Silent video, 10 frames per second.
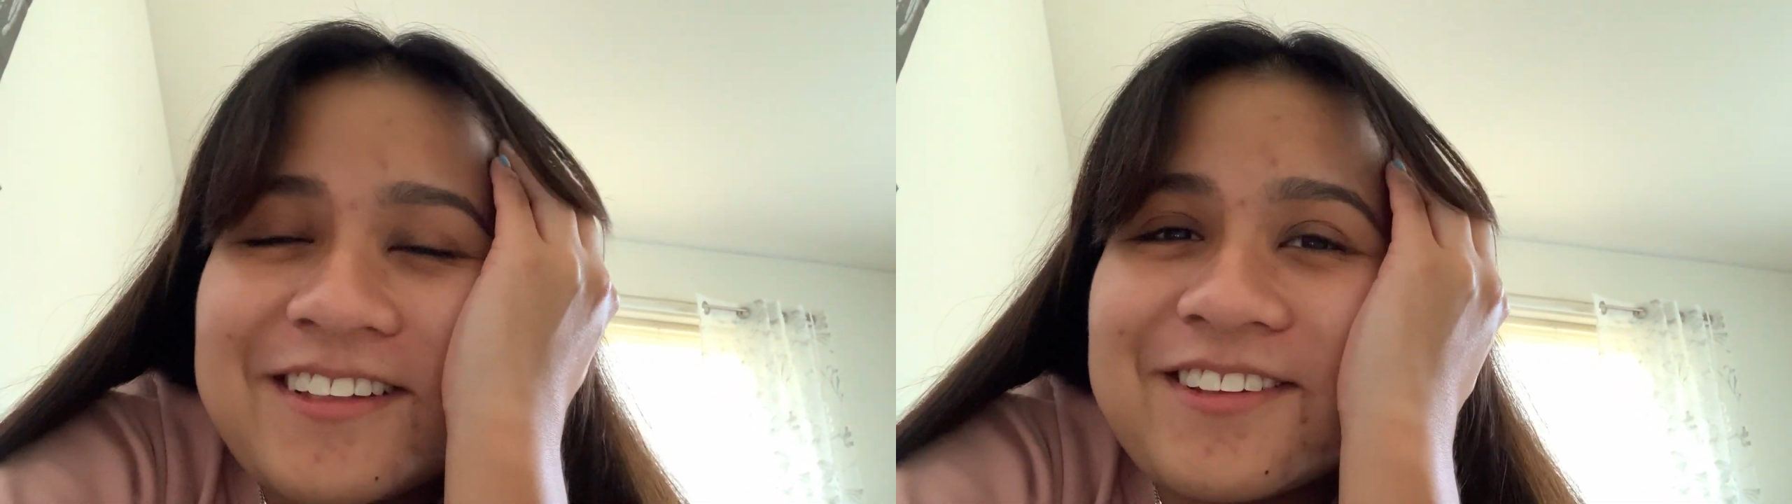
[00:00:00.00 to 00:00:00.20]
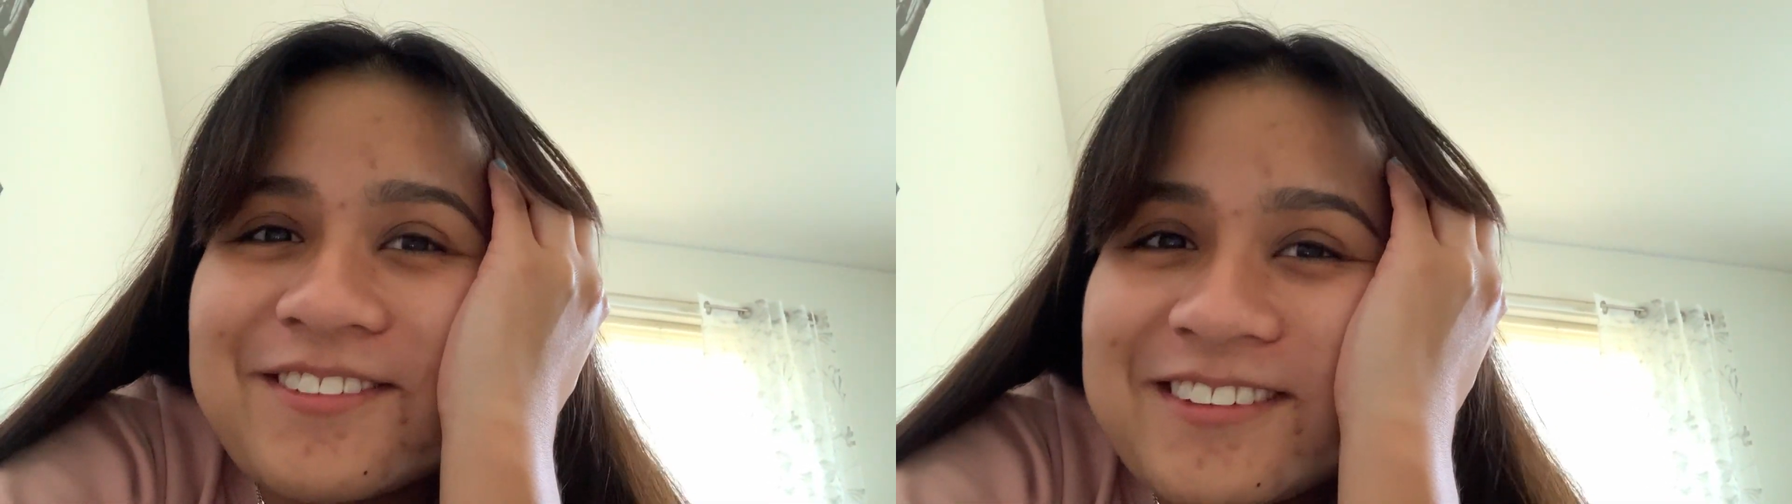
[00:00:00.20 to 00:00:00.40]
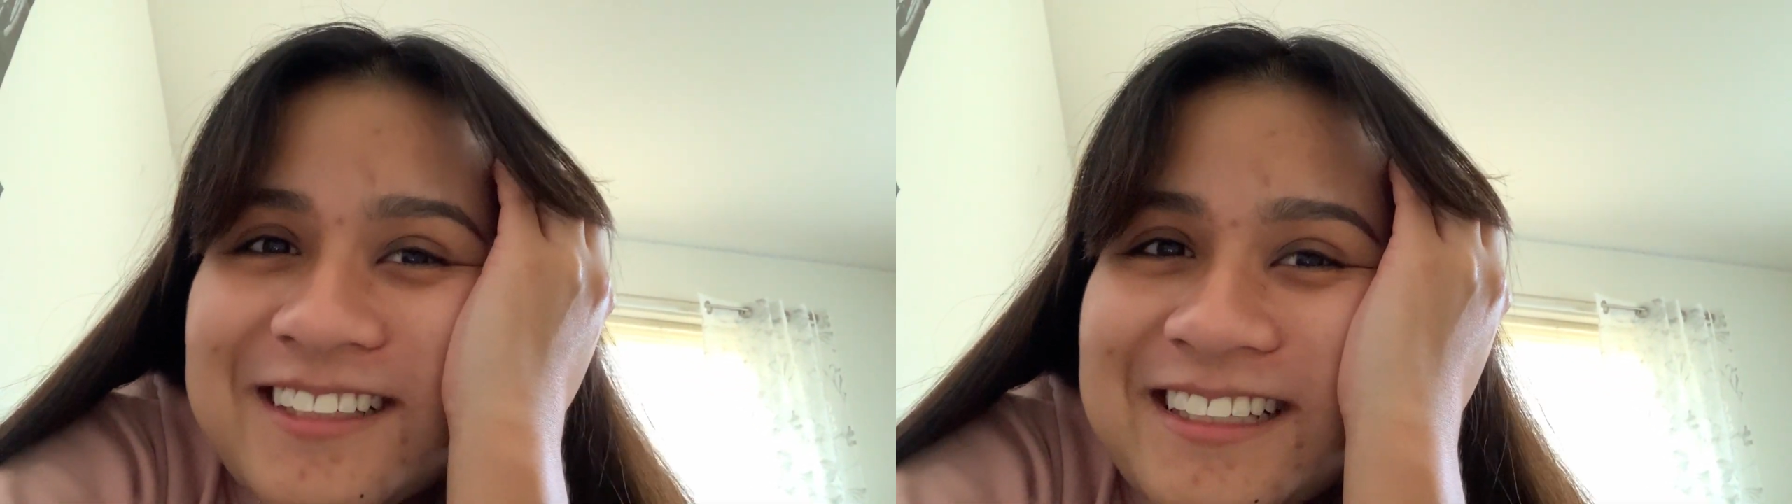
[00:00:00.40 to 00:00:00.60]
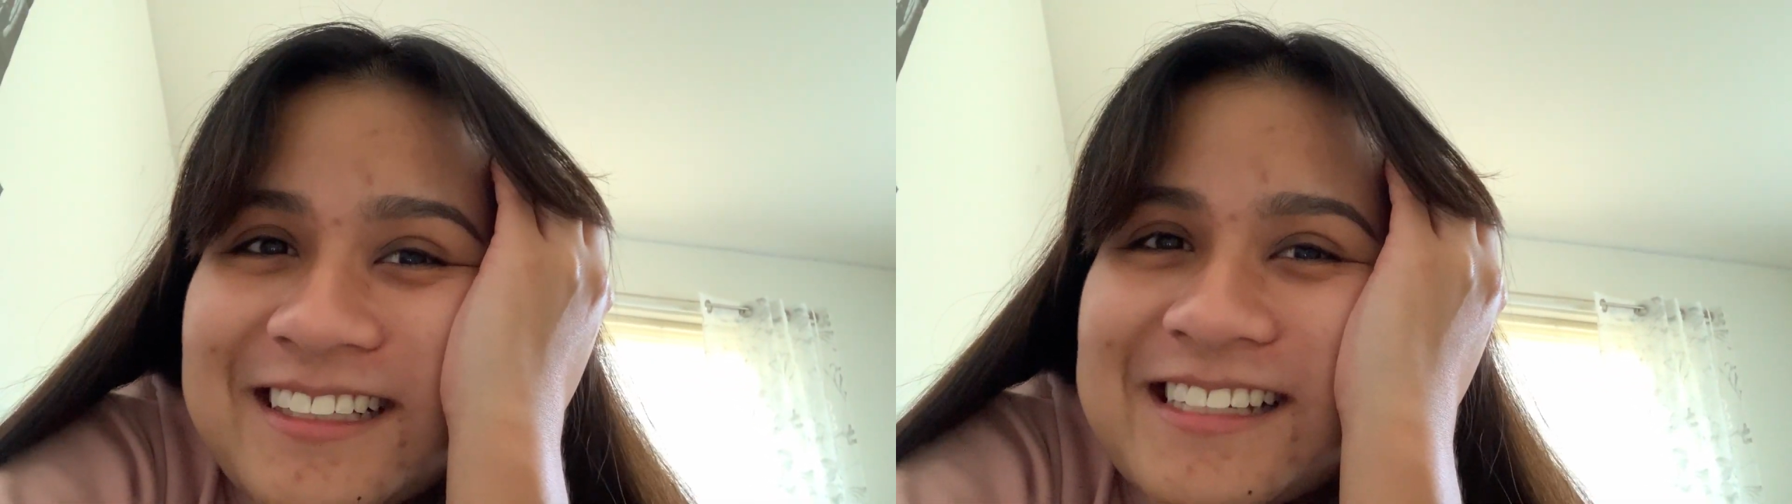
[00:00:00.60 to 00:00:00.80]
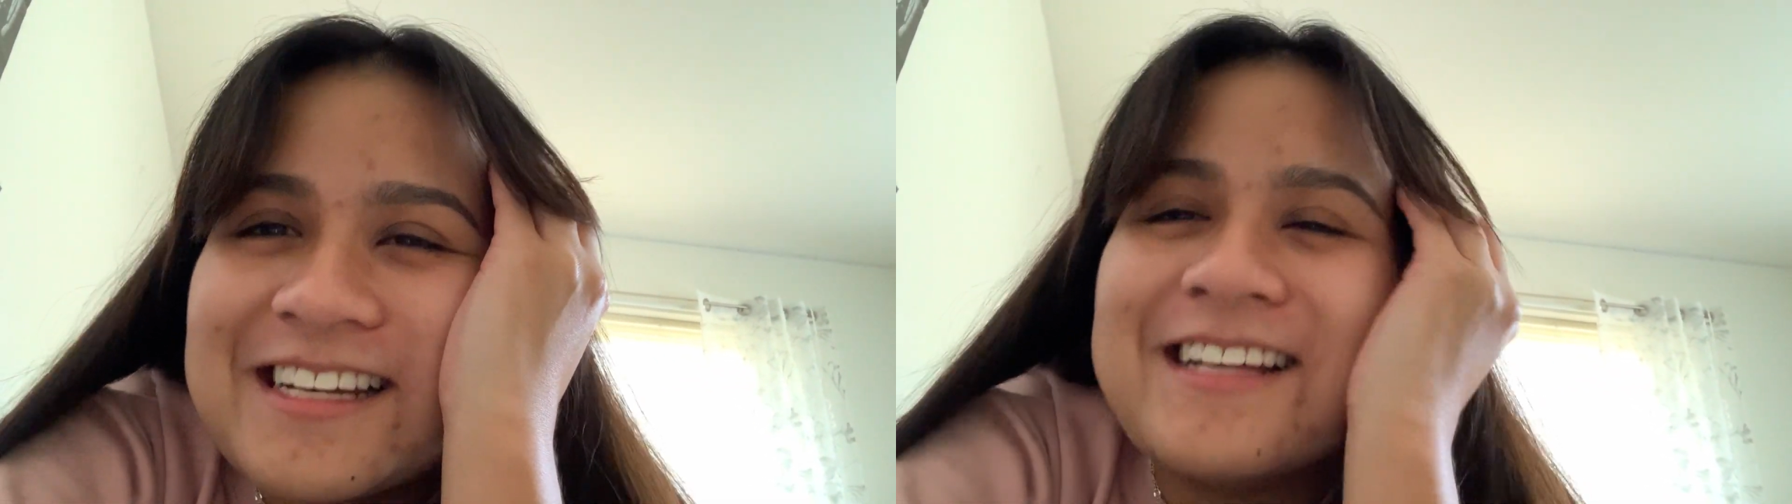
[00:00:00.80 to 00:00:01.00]
three
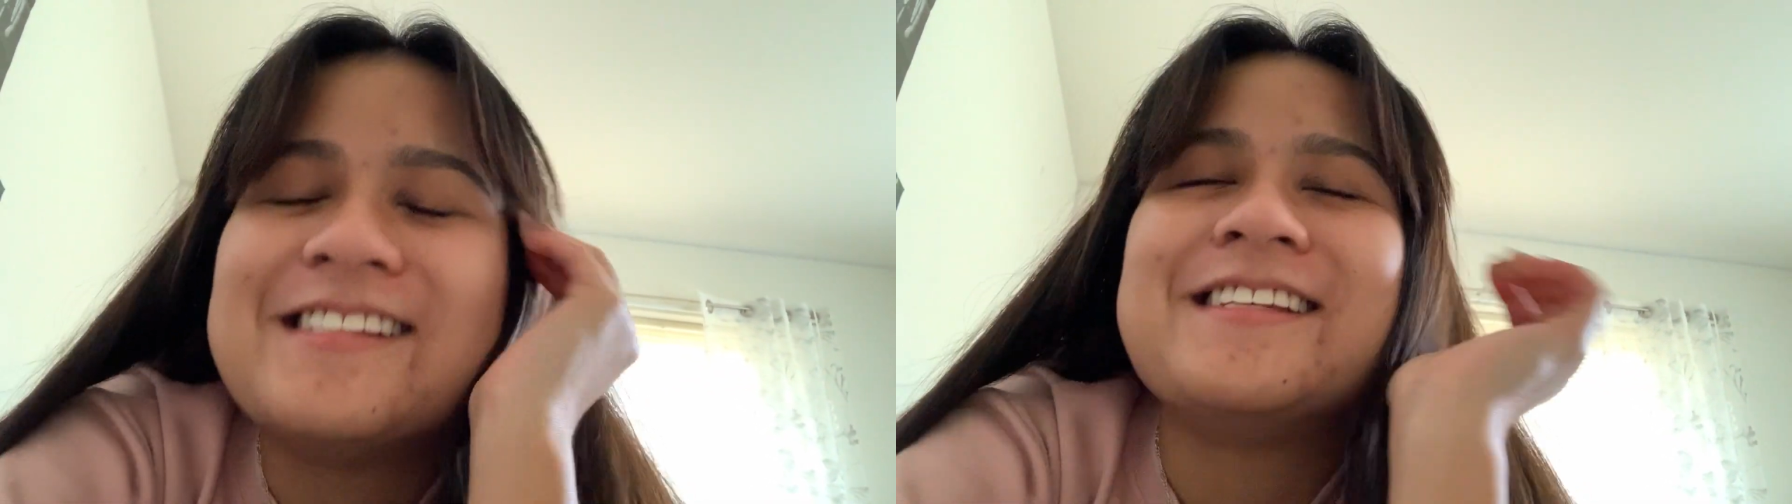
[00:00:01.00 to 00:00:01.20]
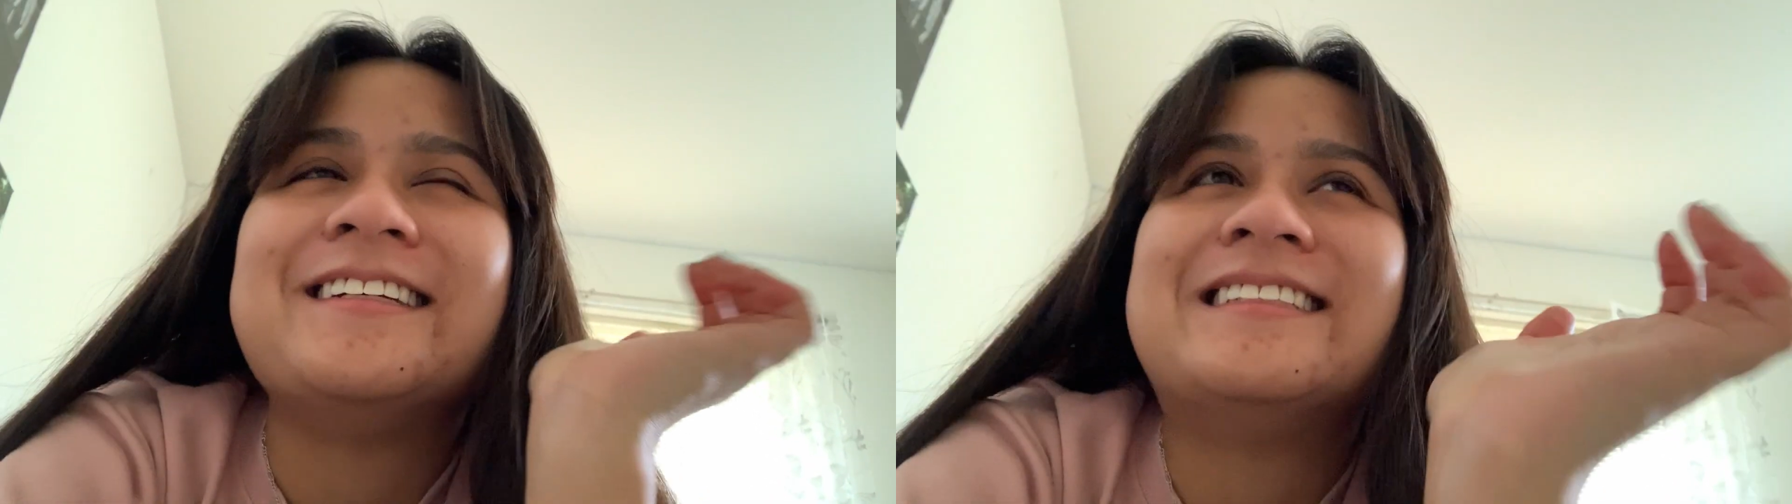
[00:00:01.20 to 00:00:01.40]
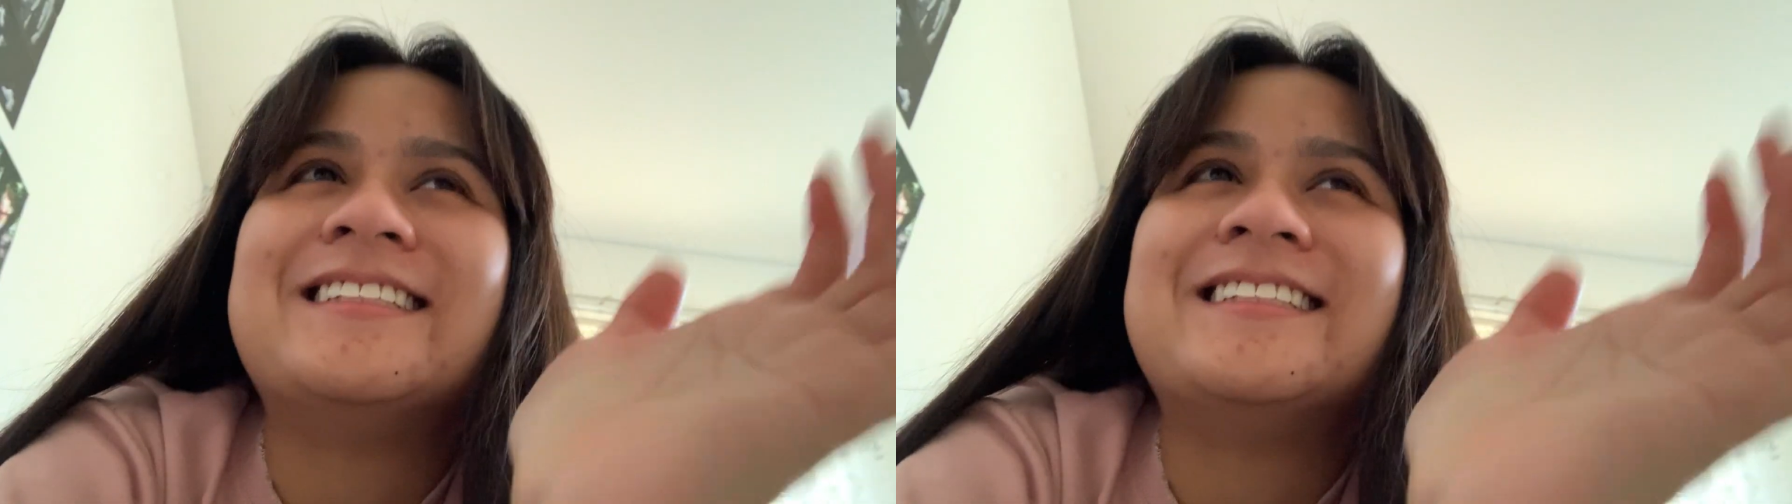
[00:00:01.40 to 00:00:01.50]
dancing